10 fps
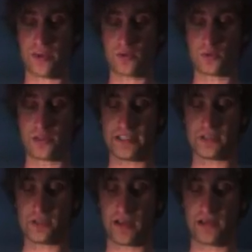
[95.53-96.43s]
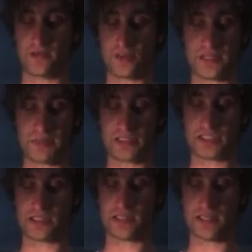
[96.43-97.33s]
and cold water into a room
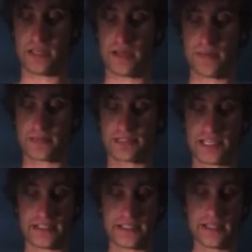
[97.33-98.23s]
temperature container